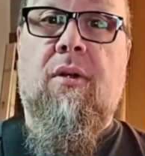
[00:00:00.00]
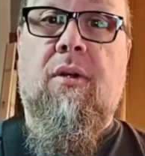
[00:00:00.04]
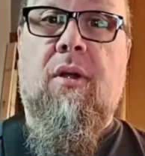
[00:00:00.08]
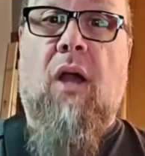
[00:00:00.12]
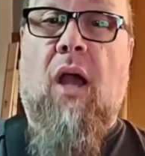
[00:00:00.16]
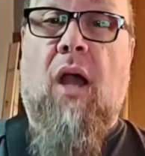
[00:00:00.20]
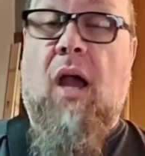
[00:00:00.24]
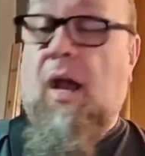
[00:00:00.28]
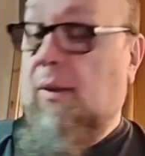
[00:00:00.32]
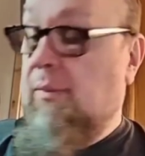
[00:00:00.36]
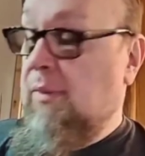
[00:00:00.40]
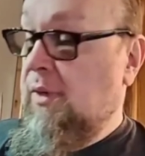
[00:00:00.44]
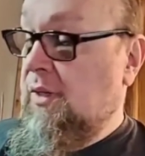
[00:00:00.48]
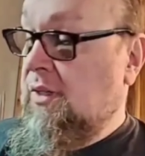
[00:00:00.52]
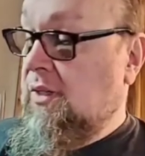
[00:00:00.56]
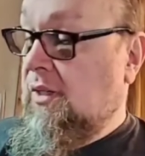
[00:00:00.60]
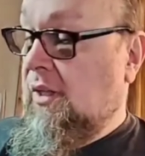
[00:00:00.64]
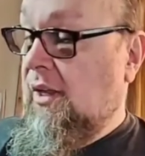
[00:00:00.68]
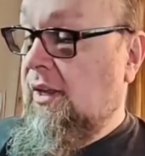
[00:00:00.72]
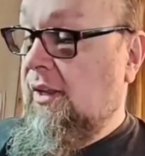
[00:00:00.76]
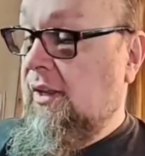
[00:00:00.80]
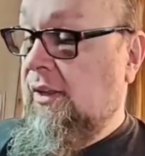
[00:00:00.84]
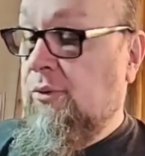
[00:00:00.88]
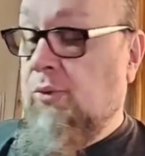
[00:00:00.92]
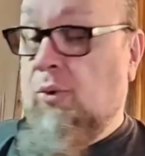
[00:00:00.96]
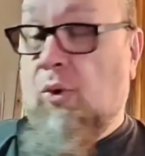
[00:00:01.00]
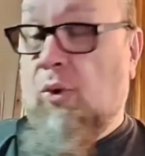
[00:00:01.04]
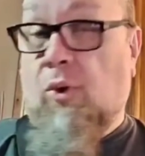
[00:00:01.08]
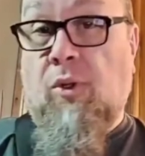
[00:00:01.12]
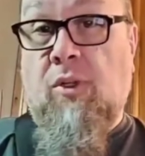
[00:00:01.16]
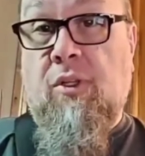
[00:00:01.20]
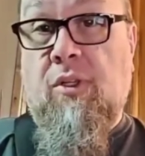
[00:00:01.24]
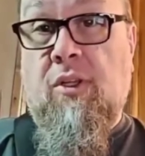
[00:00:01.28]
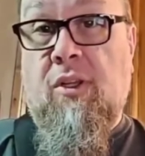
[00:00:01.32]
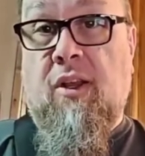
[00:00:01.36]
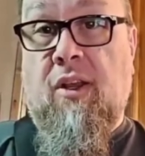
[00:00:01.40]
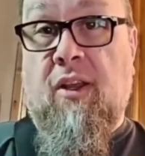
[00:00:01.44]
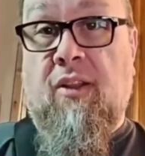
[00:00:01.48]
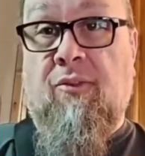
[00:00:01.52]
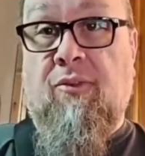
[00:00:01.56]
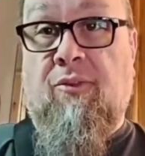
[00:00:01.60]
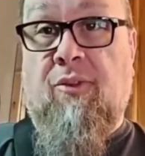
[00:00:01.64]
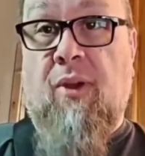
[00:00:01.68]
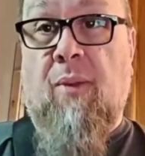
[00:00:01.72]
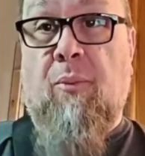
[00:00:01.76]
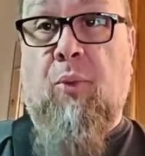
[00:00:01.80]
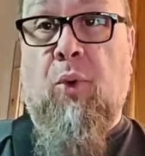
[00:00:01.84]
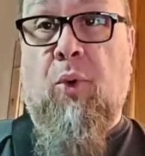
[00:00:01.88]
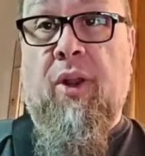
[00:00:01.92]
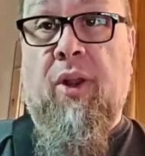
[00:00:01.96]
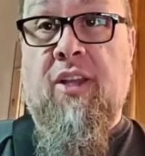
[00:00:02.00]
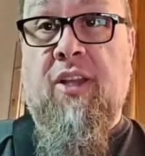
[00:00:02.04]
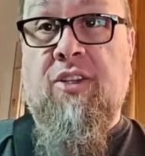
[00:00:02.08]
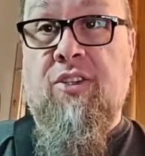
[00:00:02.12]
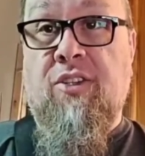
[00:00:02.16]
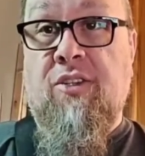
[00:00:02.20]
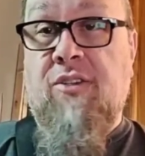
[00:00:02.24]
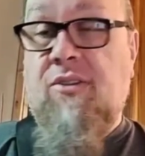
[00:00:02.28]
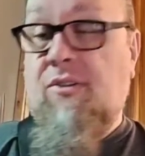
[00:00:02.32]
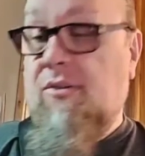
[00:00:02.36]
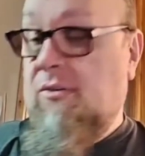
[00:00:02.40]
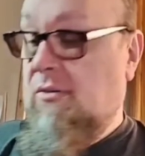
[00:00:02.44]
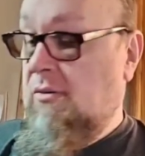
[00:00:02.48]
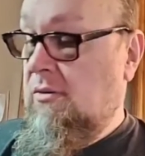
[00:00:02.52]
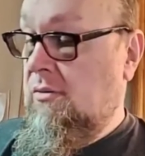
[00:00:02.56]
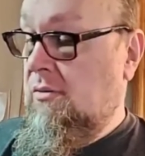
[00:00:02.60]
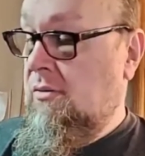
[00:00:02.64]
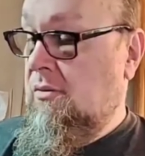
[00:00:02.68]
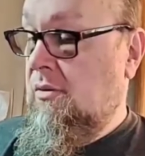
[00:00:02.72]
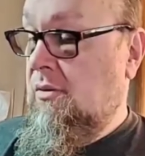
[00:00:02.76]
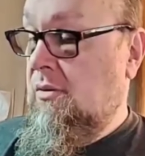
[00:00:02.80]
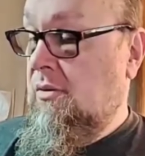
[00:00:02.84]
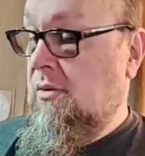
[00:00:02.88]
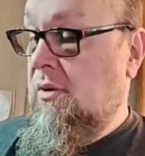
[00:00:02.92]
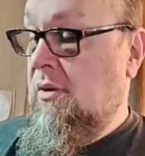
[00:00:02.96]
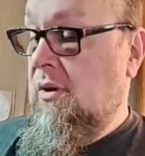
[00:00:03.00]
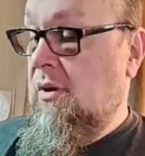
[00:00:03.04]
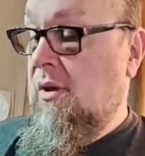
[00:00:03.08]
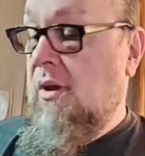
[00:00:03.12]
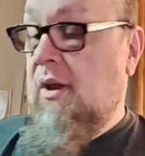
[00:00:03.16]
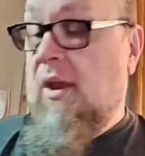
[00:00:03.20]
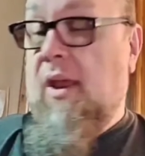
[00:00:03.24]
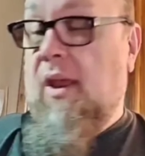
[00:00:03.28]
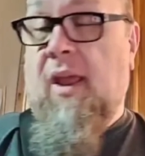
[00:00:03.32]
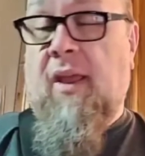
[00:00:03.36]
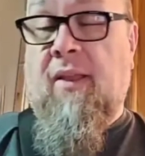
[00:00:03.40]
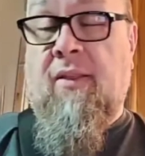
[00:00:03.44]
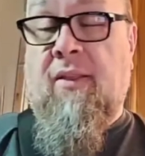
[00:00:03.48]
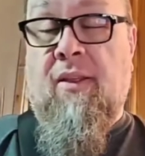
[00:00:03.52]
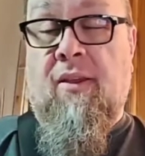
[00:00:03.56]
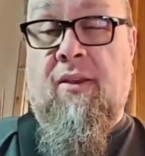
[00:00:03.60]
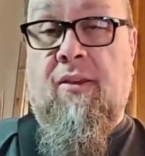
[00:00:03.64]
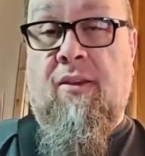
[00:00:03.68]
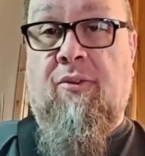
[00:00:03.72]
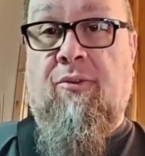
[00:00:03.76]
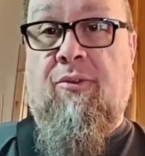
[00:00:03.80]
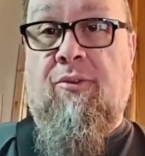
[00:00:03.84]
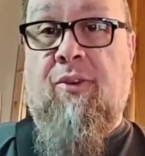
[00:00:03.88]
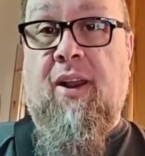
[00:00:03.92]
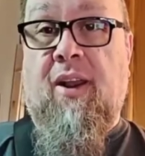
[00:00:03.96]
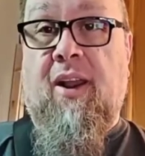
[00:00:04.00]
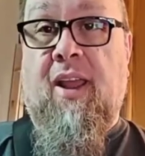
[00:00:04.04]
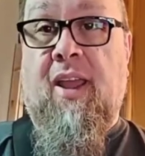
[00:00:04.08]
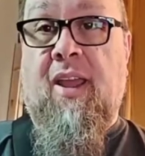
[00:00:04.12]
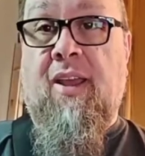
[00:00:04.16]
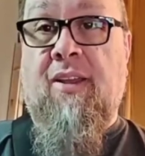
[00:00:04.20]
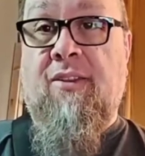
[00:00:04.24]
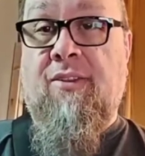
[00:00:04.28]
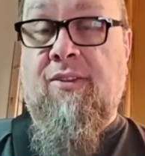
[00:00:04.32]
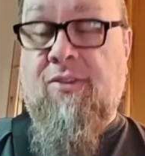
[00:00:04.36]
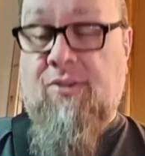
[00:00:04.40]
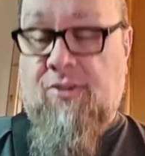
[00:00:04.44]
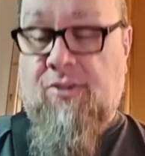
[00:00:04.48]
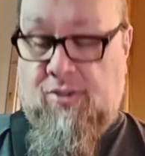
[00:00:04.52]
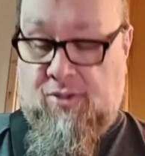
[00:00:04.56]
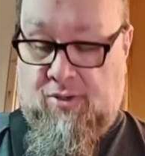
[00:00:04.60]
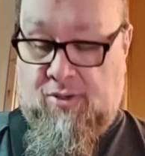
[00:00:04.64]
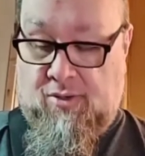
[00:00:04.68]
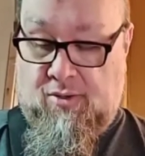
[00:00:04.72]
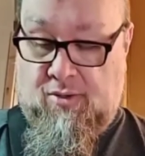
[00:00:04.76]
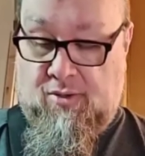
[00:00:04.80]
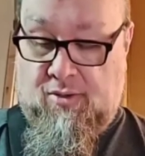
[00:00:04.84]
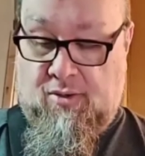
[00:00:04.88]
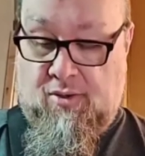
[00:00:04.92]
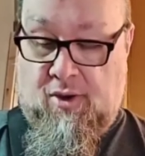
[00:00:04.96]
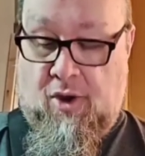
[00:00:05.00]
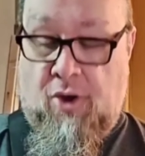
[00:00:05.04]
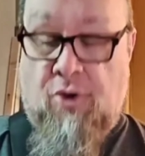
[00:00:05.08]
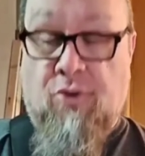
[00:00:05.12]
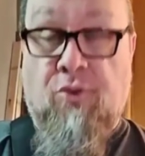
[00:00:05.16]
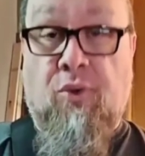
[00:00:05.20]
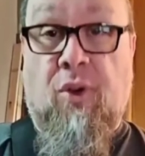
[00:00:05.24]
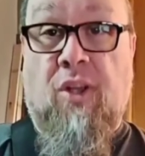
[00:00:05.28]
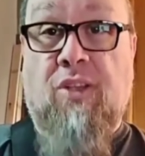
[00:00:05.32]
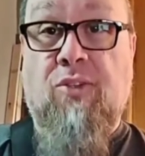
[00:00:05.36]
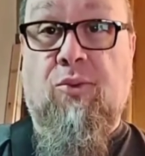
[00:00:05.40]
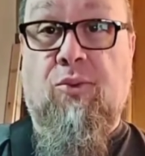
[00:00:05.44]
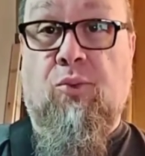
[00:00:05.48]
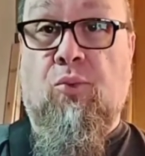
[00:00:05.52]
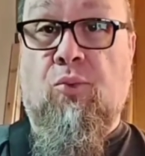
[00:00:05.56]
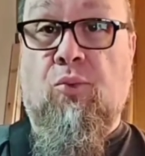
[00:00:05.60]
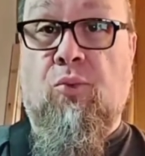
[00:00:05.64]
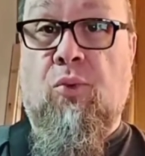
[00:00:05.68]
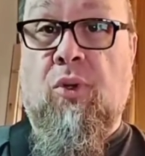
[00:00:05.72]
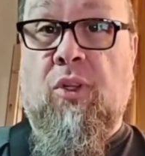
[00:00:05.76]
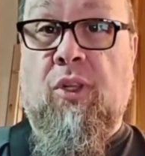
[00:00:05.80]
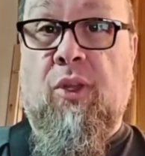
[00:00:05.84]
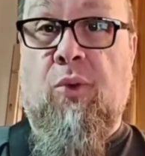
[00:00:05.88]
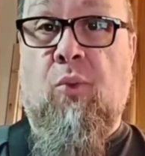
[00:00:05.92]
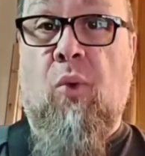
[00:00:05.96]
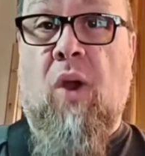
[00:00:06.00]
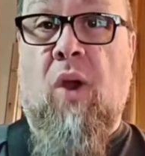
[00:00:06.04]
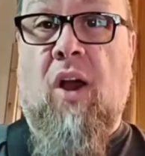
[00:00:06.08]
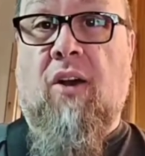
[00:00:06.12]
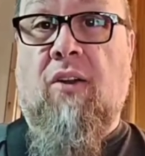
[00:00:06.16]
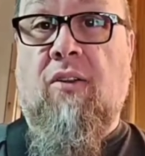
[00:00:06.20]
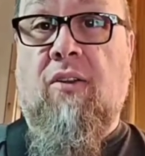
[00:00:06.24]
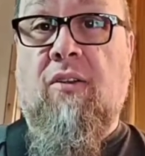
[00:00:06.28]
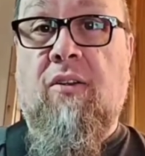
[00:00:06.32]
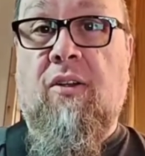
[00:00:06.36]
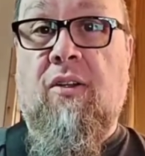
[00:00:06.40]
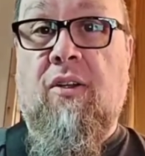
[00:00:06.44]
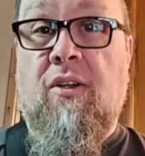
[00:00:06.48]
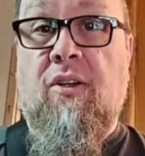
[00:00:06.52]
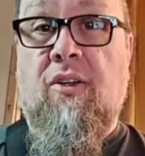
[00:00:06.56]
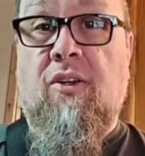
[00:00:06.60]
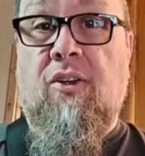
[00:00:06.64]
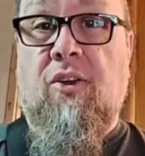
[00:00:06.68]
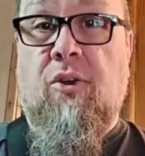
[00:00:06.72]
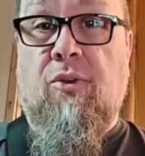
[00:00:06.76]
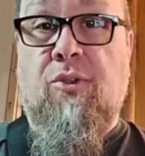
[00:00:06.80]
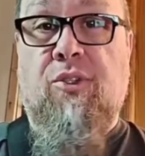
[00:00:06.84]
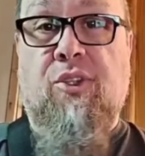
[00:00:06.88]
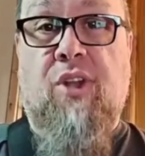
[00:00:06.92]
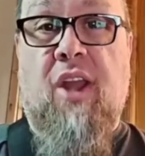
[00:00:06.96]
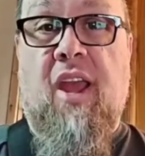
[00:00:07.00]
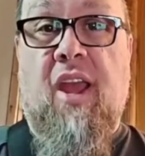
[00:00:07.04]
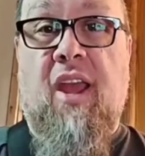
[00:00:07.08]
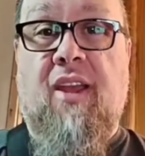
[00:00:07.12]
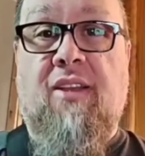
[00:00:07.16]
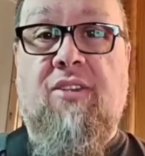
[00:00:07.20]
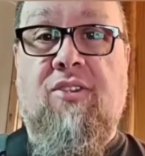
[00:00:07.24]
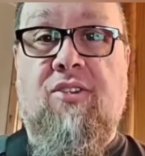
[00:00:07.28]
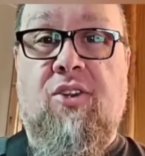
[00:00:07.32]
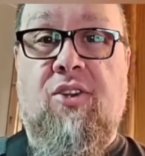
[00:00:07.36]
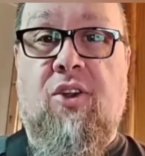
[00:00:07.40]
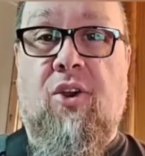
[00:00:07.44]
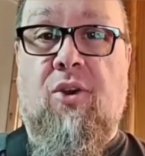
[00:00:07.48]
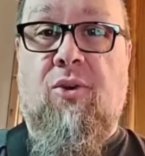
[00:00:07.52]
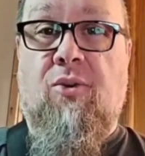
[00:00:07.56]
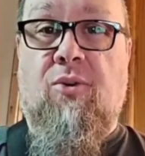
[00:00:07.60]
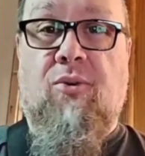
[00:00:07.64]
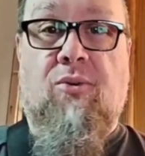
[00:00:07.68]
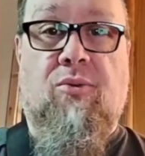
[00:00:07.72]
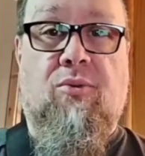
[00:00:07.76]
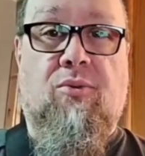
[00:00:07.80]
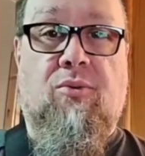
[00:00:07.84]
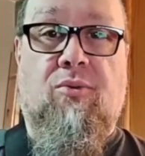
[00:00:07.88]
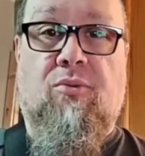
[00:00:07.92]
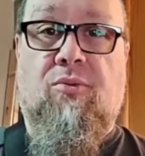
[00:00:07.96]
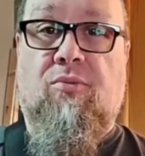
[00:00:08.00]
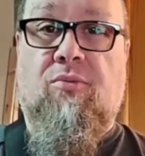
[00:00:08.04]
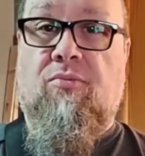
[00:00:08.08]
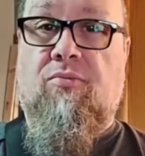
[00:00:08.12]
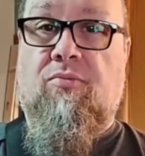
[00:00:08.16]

It's slightly rolled on the fretboard edges, and the fret ends are dressed really well. No snags, no